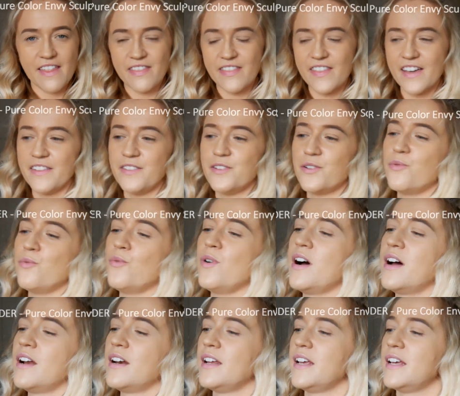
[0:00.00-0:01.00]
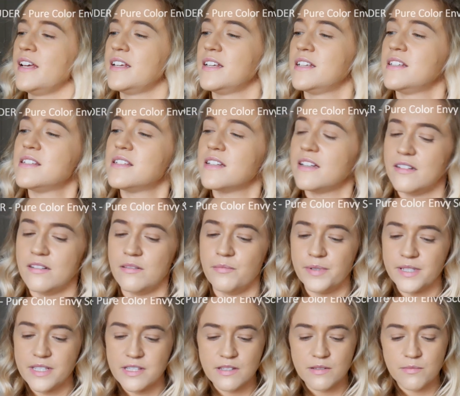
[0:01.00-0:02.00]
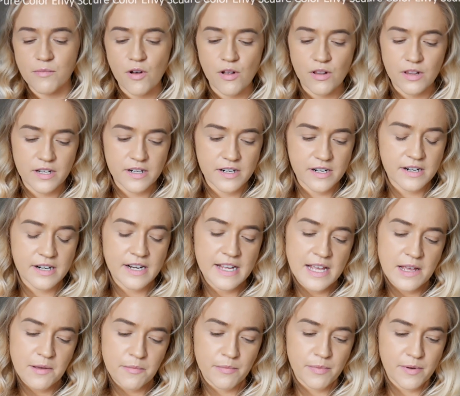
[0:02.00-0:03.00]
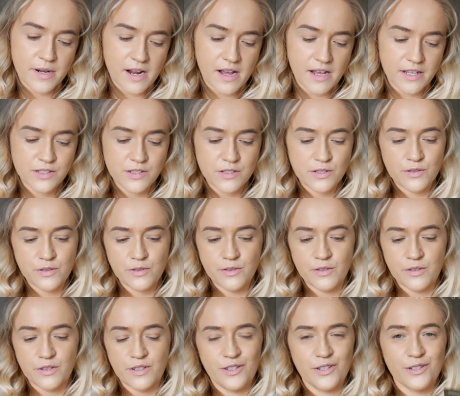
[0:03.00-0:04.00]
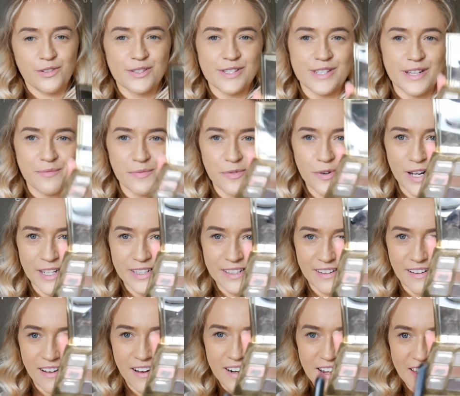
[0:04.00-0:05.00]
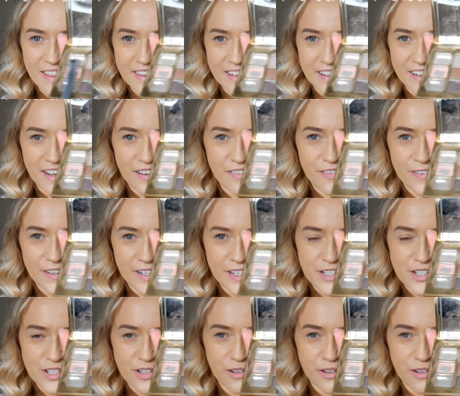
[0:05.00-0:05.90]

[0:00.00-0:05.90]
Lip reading: the other one is a little bit smaller, but I do use them quite a lot. I think I finished